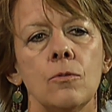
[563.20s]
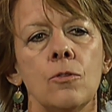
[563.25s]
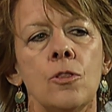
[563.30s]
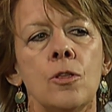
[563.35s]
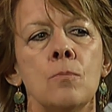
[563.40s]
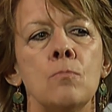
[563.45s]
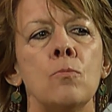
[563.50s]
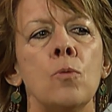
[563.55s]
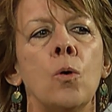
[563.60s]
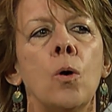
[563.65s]

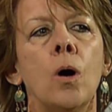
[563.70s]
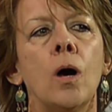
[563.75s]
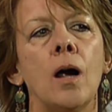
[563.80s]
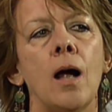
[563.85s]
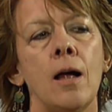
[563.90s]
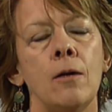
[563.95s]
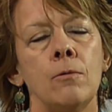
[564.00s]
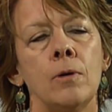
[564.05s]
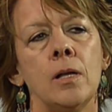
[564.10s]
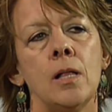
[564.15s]
the more
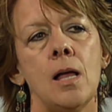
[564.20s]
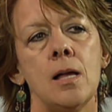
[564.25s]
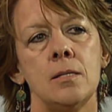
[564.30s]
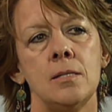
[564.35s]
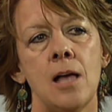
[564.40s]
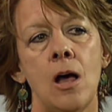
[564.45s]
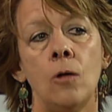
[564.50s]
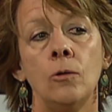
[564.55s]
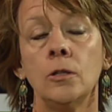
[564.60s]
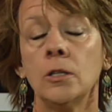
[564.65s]
I
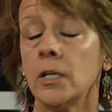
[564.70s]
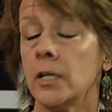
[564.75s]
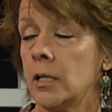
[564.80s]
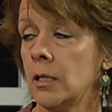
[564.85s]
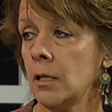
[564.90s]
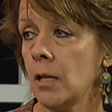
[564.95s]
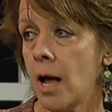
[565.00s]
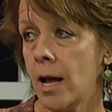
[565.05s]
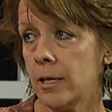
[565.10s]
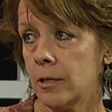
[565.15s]
realize how
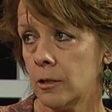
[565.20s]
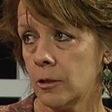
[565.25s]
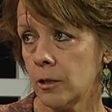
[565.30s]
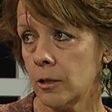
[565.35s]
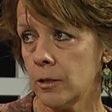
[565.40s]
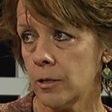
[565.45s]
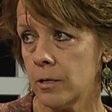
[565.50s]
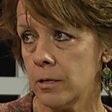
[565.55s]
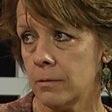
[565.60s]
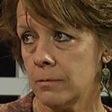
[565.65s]
little I
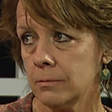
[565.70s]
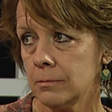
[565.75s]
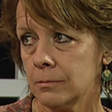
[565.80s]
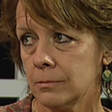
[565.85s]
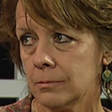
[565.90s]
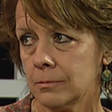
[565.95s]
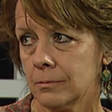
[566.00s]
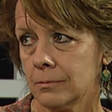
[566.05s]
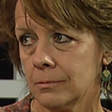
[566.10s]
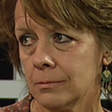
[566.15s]
learn,
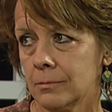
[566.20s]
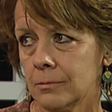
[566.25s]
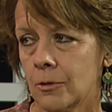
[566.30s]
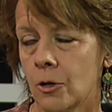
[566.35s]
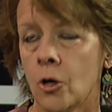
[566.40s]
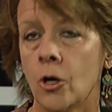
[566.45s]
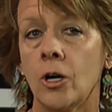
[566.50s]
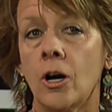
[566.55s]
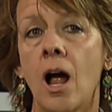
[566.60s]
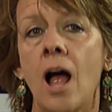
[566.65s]

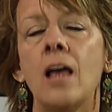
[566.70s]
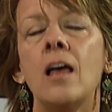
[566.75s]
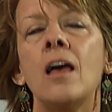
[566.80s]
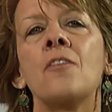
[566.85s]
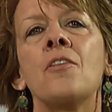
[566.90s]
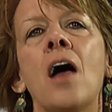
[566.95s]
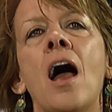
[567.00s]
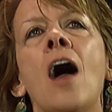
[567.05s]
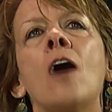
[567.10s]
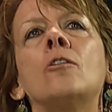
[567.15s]
or
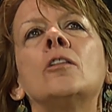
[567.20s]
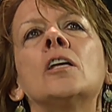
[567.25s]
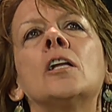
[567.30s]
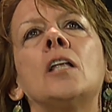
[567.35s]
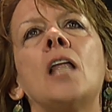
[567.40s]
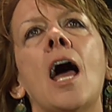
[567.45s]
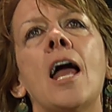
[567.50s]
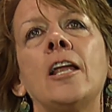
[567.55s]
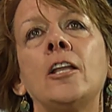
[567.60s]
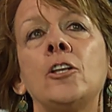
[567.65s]
how
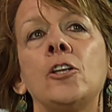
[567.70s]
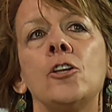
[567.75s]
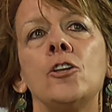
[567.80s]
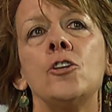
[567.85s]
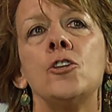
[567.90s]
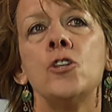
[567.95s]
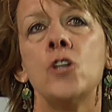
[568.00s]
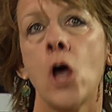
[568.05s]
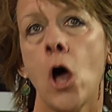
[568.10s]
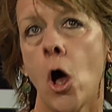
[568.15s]
little I
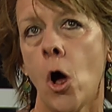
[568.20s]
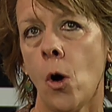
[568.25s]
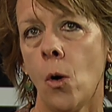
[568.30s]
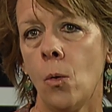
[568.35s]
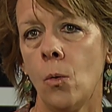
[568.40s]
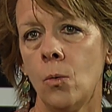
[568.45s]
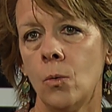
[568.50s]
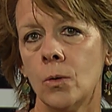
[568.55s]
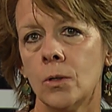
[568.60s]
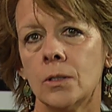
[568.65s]

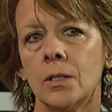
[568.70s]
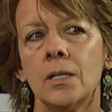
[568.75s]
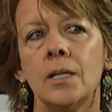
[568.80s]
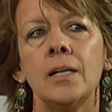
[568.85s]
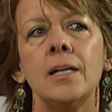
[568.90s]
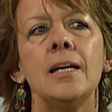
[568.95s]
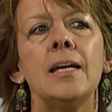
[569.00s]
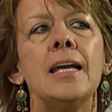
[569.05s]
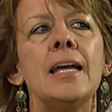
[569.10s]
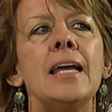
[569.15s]
know,
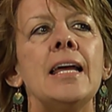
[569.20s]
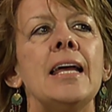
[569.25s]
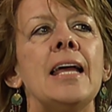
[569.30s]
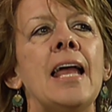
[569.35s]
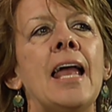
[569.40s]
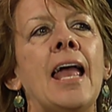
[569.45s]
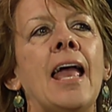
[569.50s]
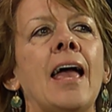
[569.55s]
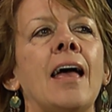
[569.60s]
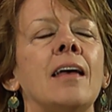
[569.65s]

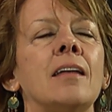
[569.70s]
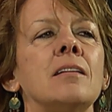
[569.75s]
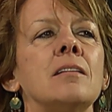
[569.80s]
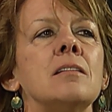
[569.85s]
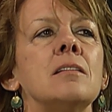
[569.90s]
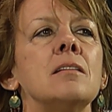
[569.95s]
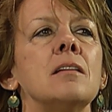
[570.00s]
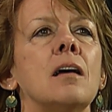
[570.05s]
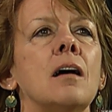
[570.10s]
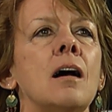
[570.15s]
and